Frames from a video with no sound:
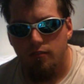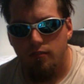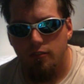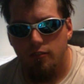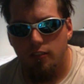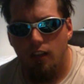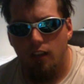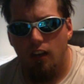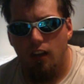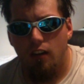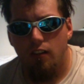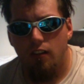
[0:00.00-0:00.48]

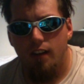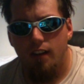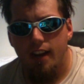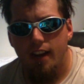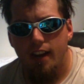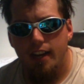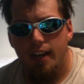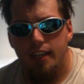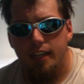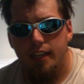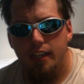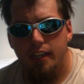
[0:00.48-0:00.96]

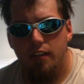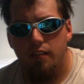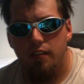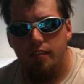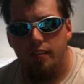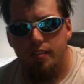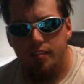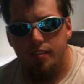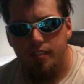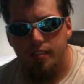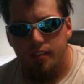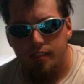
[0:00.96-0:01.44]
Alright, and here
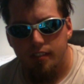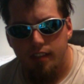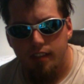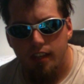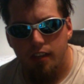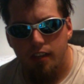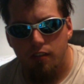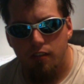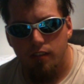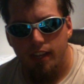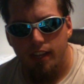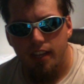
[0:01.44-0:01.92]
is
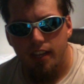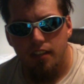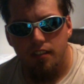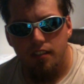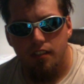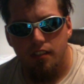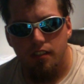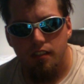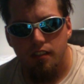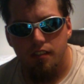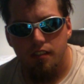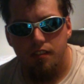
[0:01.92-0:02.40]
Nintendo Land.
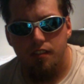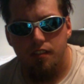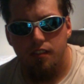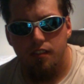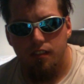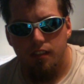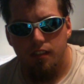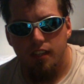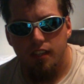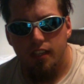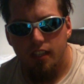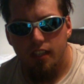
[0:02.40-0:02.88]
This
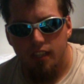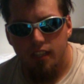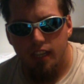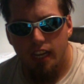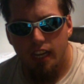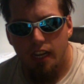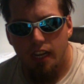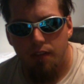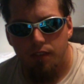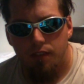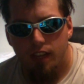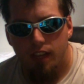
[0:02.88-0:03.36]
is the
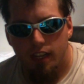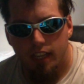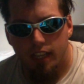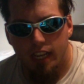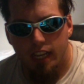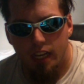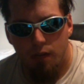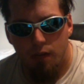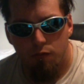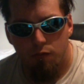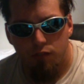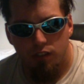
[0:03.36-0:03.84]
game that
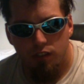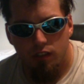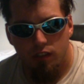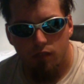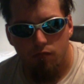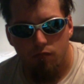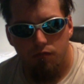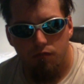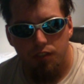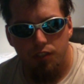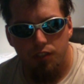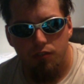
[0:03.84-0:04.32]
came with
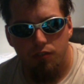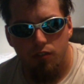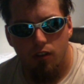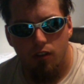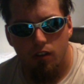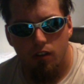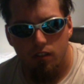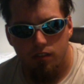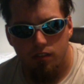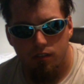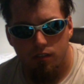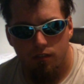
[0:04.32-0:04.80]
the Wii U
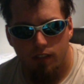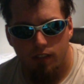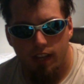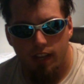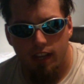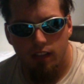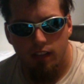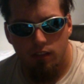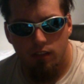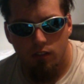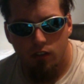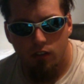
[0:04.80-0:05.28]
console
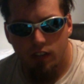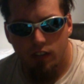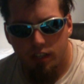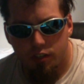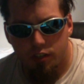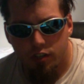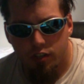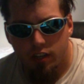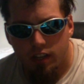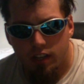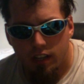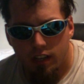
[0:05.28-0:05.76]
at
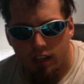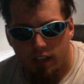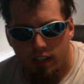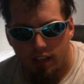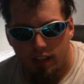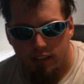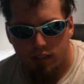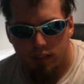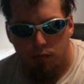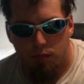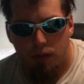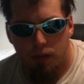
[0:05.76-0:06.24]
launch
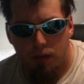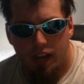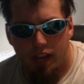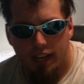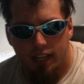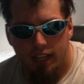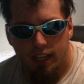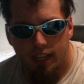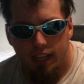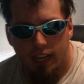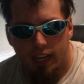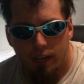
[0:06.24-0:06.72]
as the
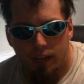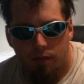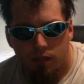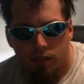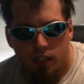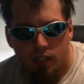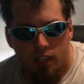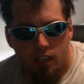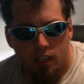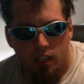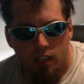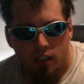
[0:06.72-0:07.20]
packing game.
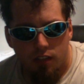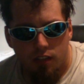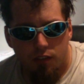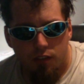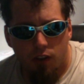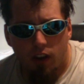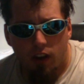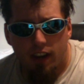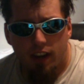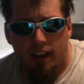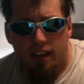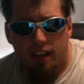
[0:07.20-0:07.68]

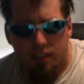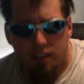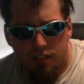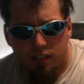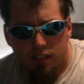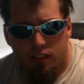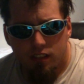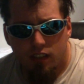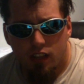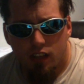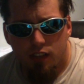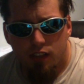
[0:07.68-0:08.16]
Not as
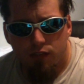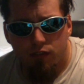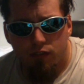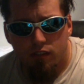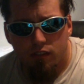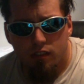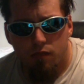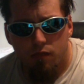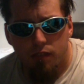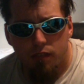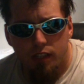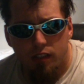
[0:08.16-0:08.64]

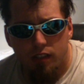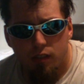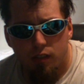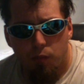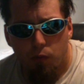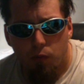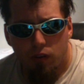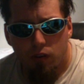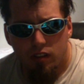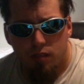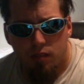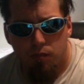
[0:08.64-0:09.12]
successful as Wii U
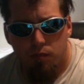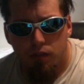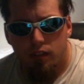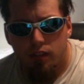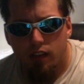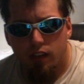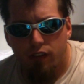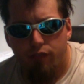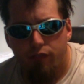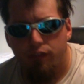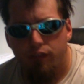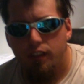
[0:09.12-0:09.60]
Sports,
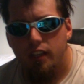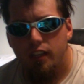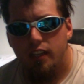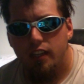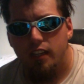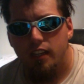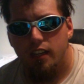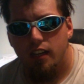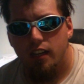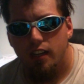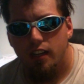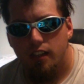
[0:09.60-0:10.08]
but
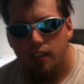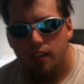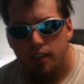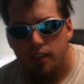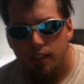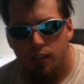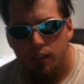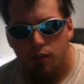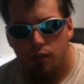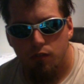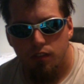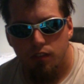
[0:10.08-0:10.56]
definitely,
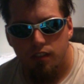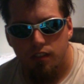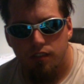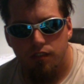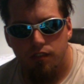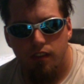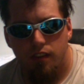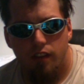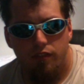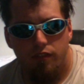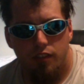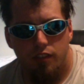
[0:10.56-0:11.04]

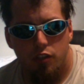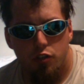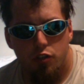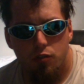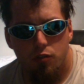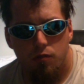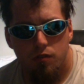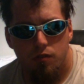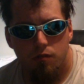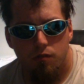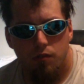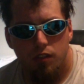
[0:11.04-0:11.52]
this definitely
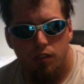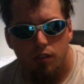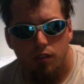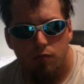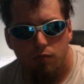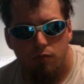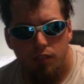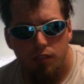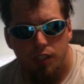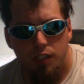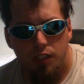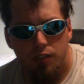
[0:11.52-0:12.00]
shows what
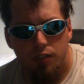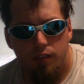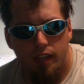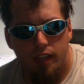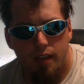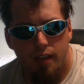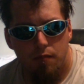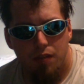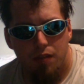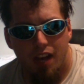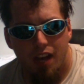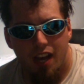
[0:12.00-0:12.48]
the Wii U
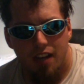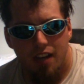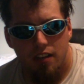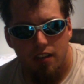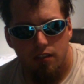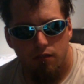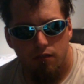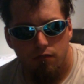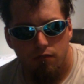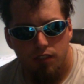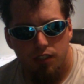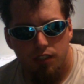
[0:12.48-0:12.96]
gamepad
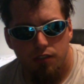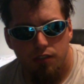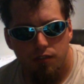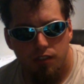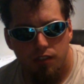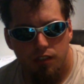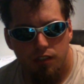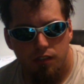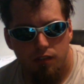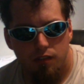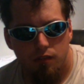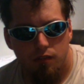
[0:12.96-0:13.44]
and the Wii U
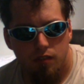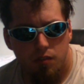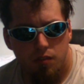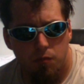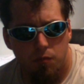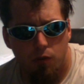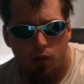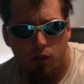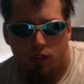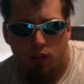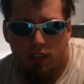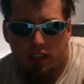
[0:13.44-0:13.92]
can do. It's
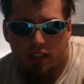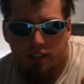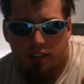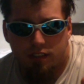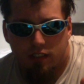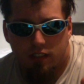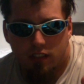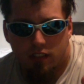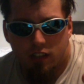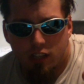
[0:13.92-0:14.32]
more or less a